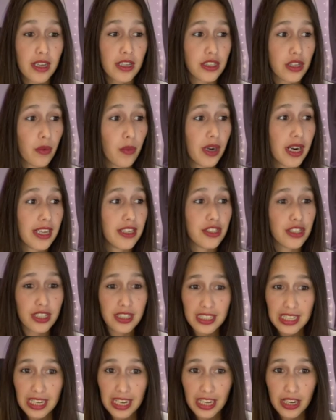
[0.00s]
So when I
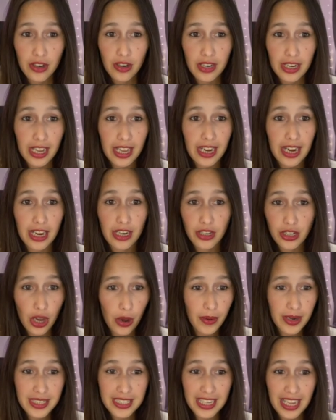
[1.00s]
just click on it and
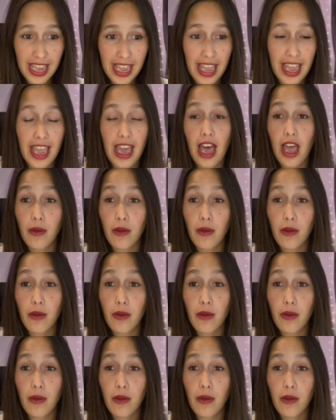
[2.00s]
go into here,